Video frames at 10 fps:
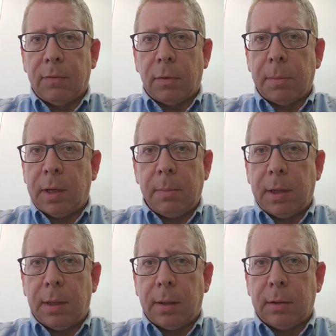from many,
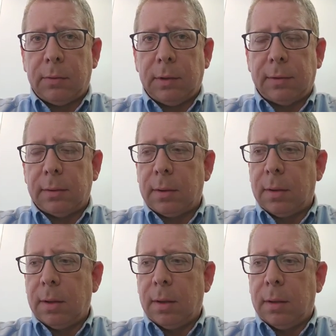many countries.
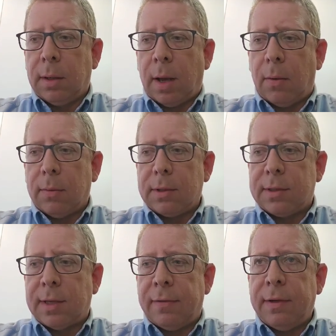Now,
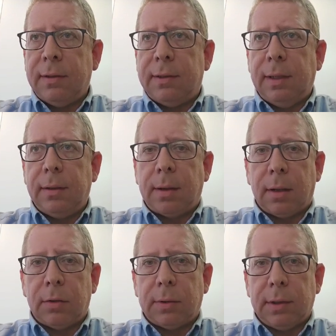17
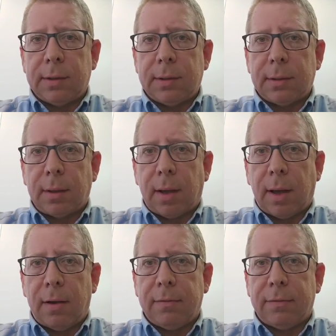countries
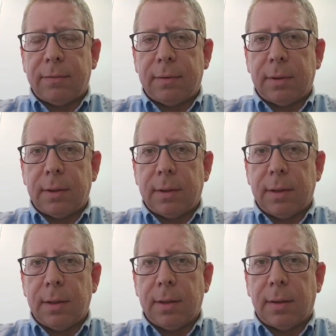have
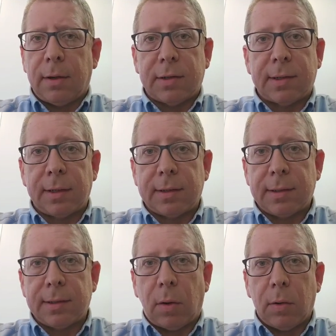their
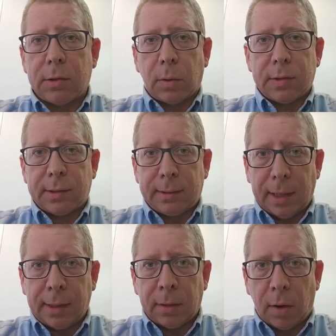citizens also
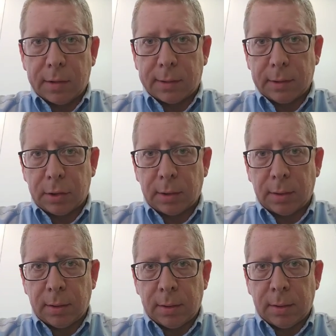taken hostage
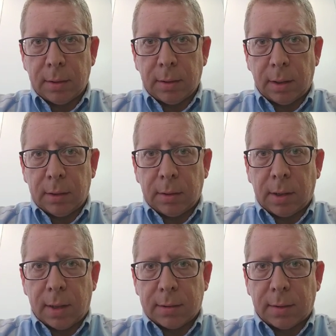into
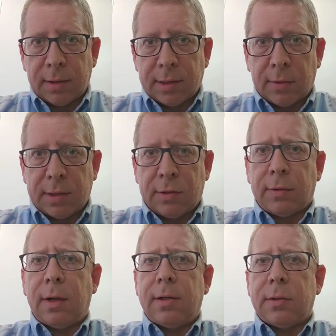Gaza. These are
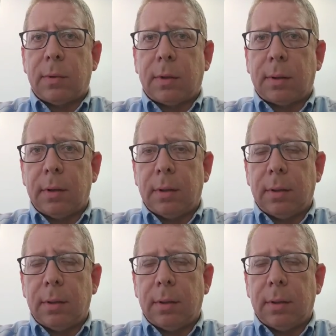Israelis with